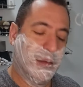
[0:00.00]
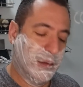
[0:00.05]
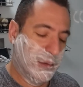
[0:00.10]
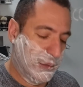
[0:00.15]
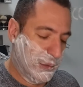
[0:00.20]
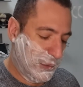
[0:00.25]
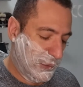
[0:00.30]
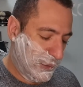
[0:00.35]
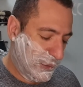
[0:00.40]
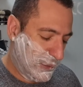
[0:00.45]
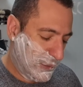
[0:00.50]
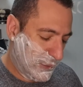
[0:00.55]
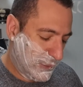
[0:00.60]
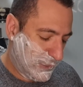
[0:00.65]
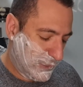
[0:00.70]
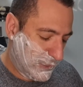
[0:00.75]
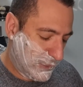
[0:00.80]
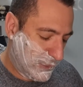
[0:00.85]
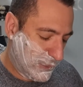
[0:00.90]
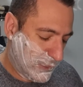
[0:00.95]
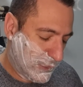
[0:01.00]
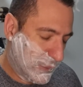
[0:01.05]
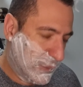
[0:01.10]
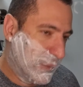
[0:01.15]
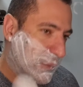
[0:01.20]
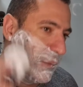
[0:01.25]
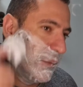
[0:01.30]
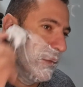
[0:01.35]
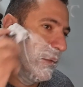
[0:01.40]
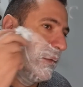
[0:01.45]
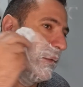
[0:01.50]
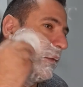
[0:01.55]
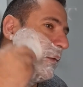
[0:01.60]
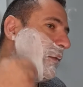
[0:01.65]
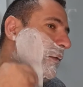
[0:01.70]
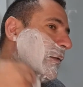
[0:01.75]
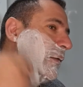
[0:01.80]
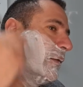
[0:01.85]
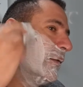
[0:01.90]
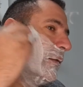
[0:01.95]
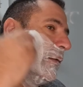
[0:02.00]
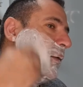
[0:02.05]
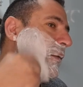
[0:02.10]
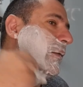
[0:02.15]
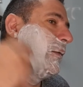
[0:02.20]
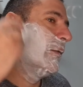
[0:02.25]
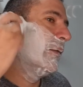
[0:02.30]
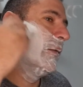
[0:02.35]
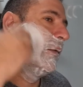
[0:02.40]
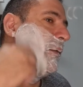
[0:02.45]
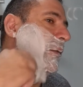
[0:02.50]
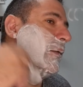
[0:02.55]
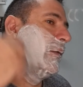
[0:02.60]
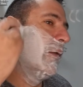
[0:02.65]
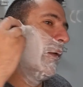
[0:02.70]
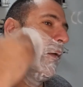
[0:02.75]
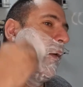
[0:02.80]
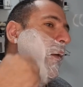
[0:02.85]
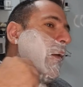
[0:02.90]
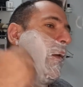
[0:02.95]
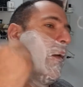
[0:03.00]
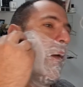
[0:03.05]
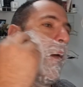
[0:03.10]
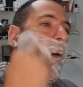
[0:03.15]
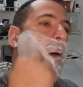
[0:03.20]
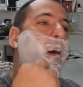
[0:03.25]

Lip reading: Nothing is said.